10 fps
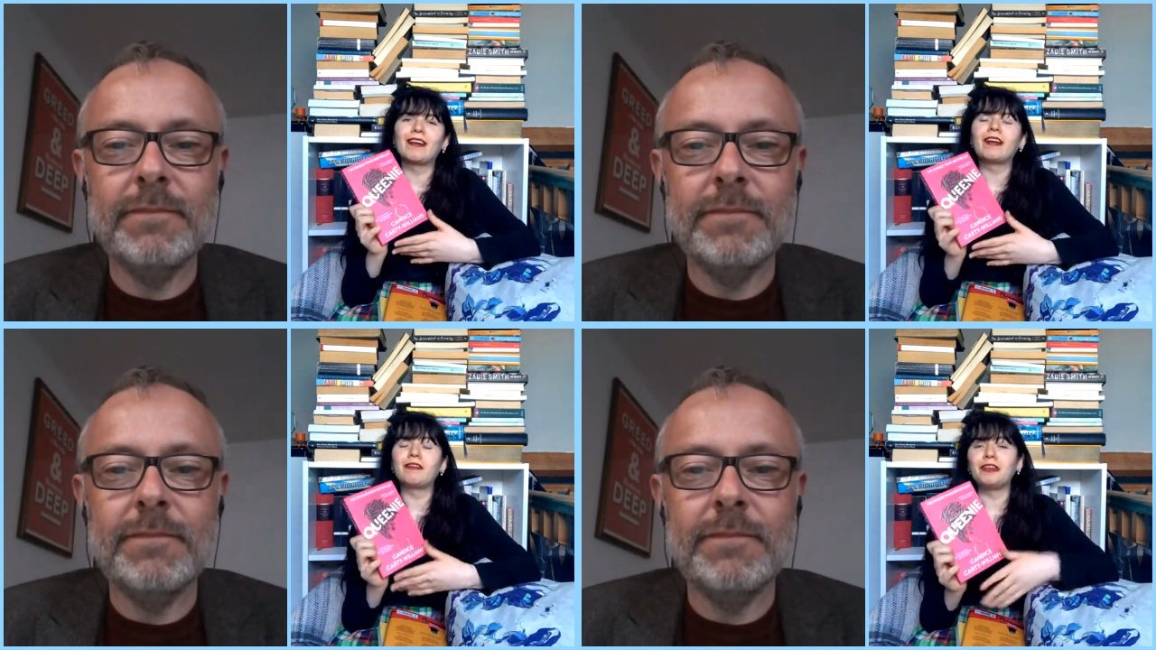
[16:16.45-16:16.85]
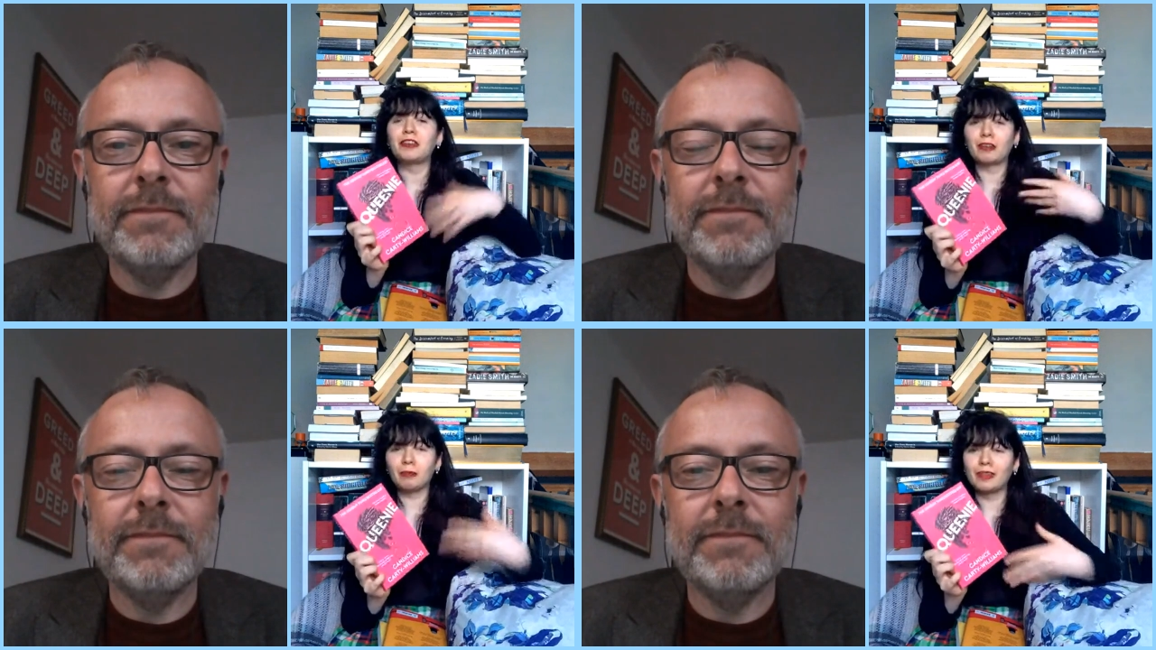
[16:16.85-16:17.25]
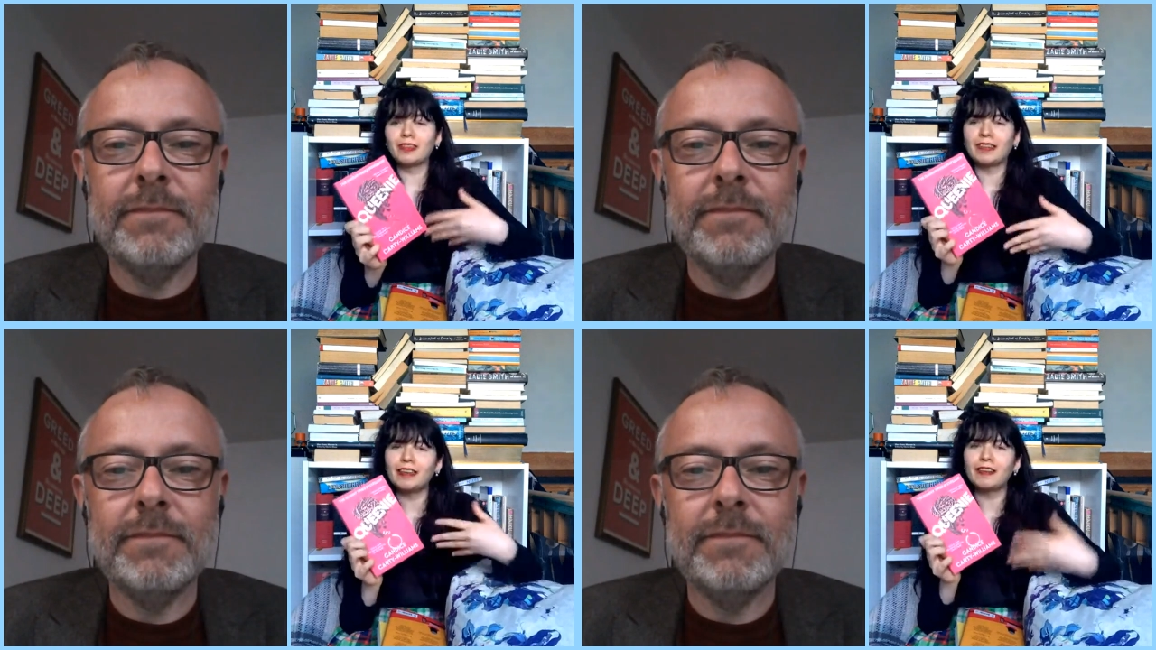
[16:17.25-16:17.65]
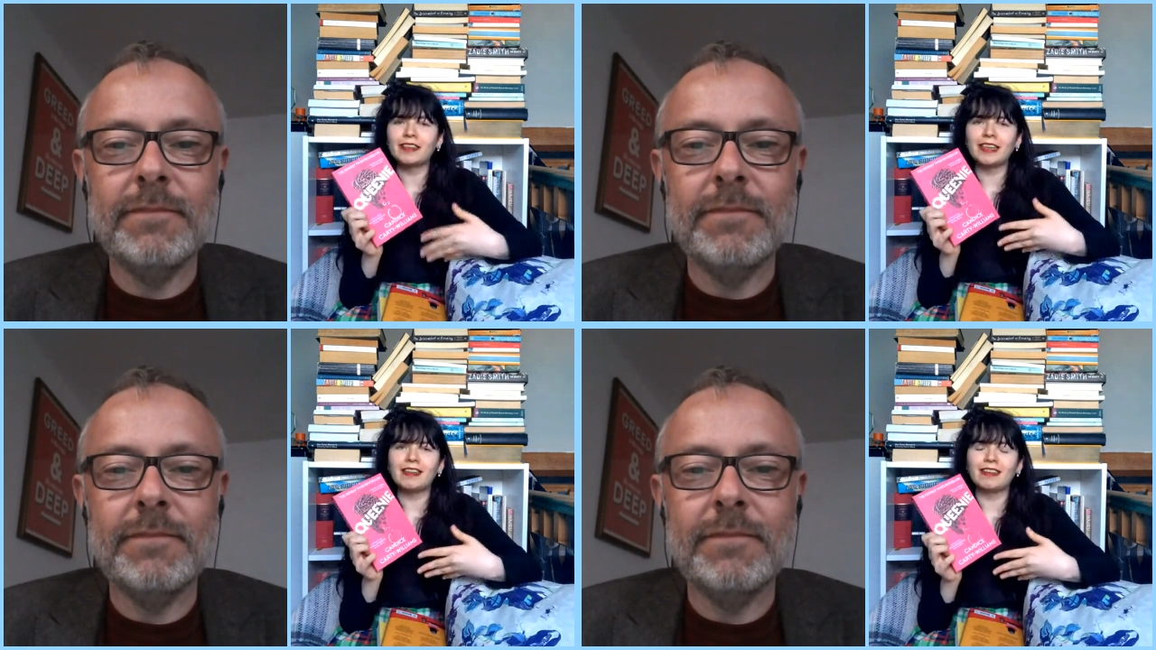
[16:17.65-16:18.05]
Speaker 1: So if you just want to sink
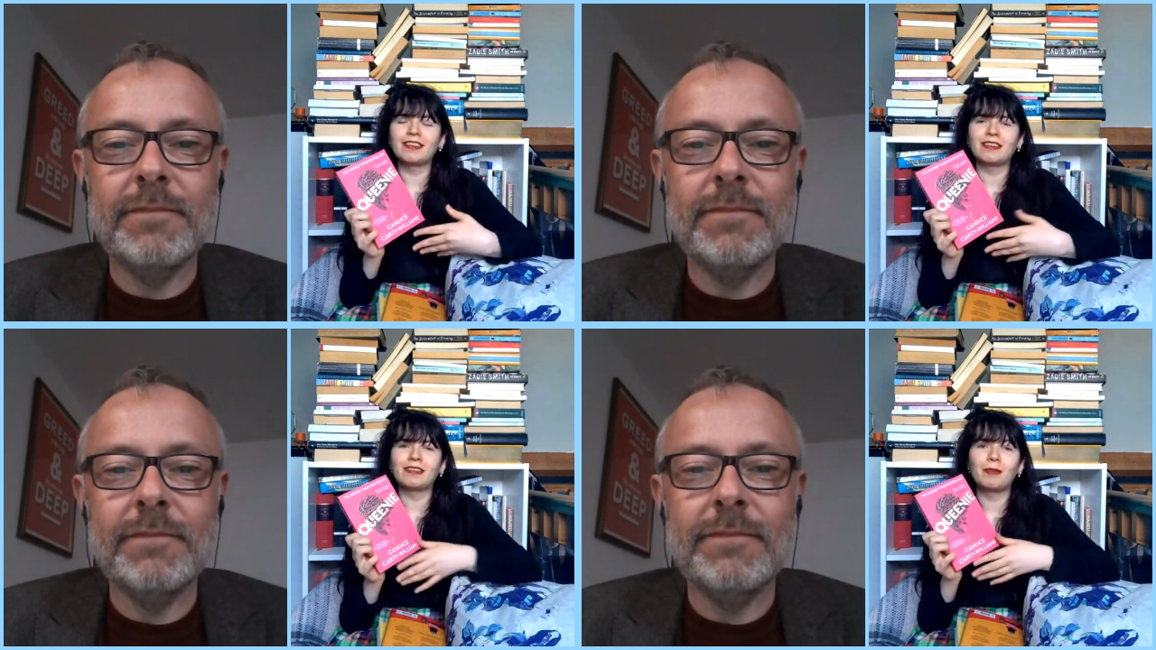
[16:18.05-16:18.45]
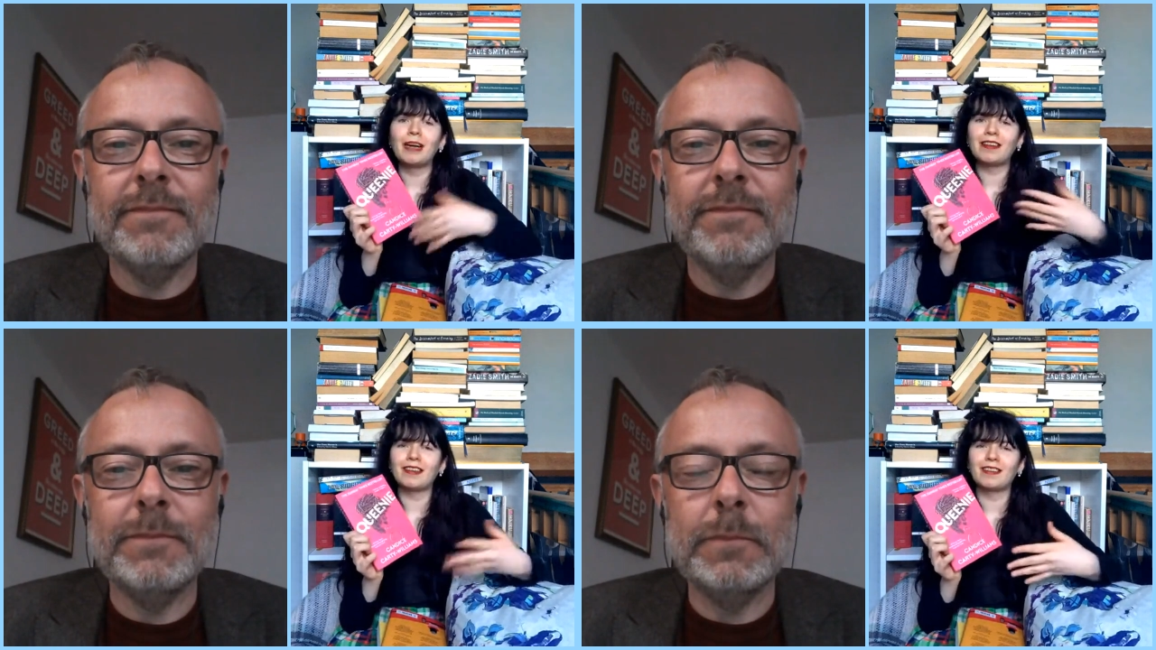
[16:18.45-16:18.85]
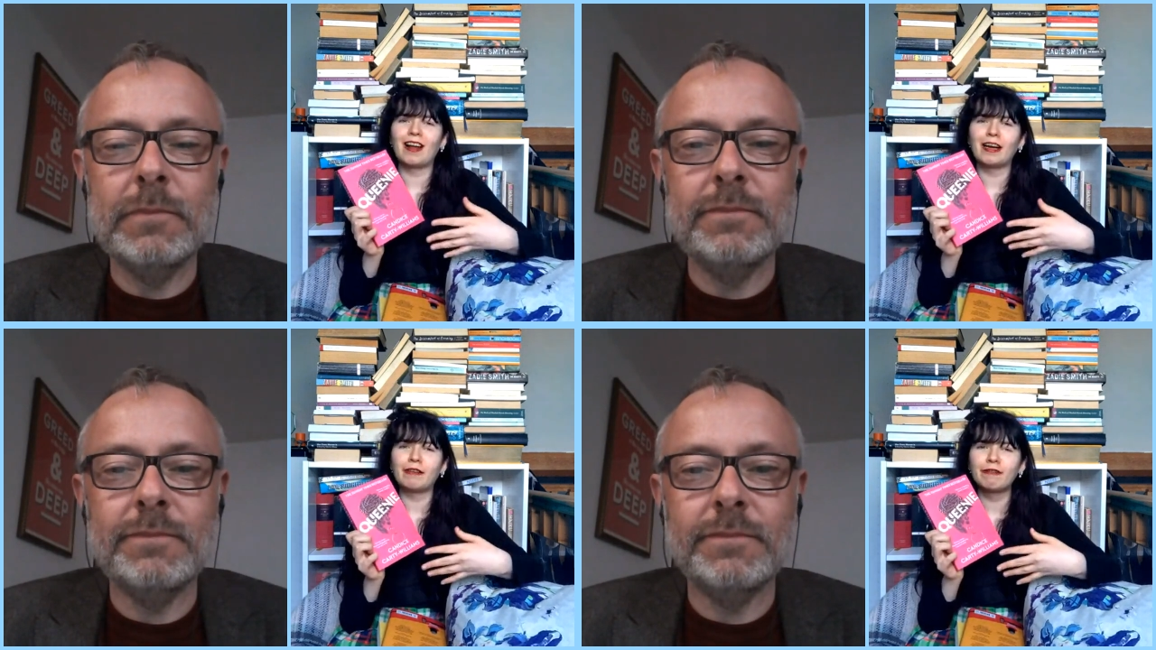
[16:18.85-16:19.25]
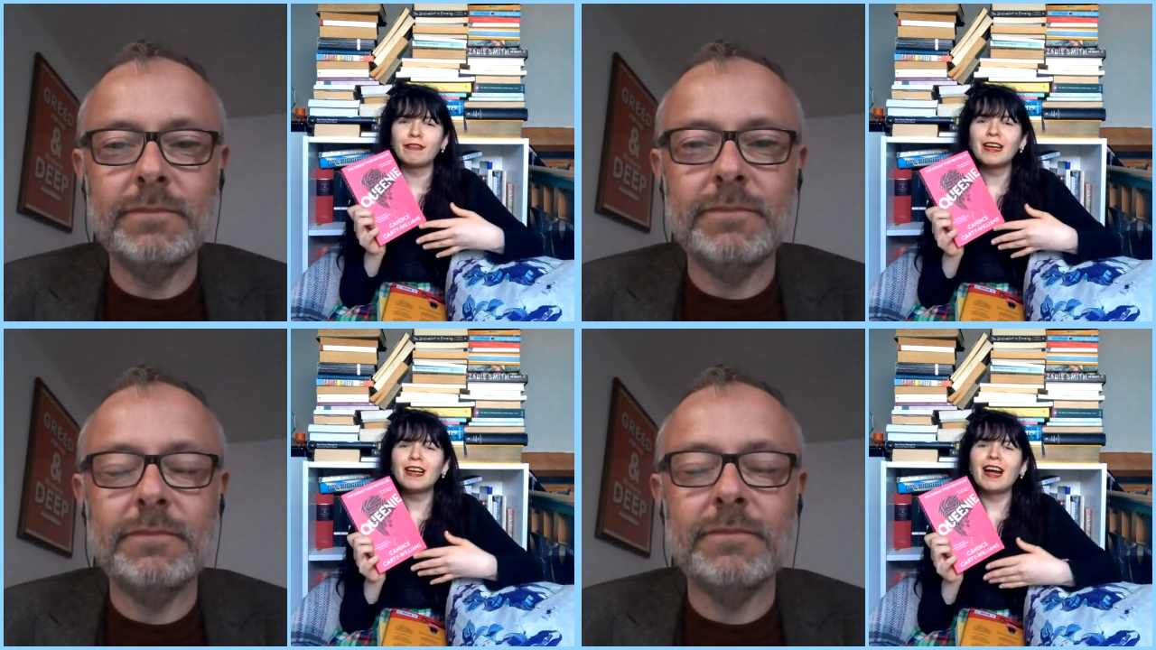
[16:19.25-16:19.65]
your teeth into someone else's life